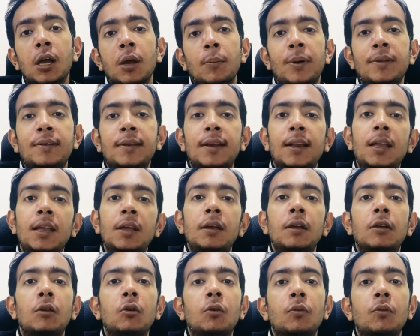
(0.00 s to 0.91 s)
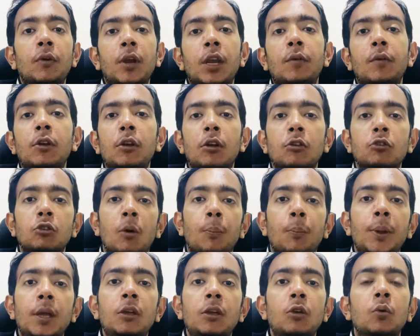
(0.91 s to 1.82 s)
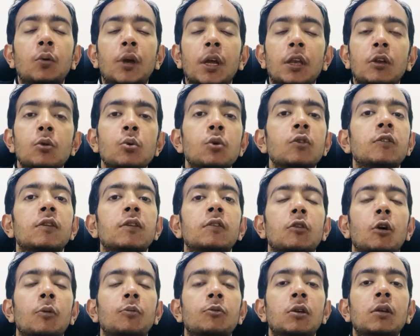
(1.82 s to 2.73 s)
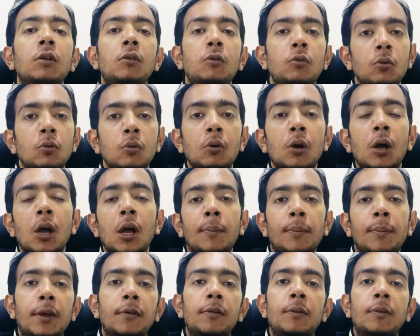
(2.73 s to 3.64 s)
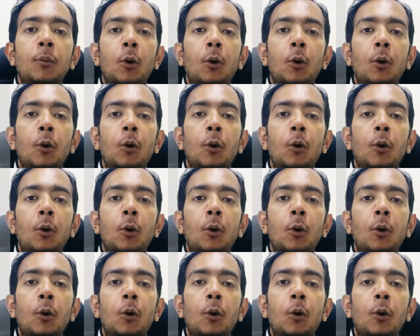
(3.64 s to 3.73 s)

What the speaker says: Basically, whenever you are shopping, you can use this option to pay with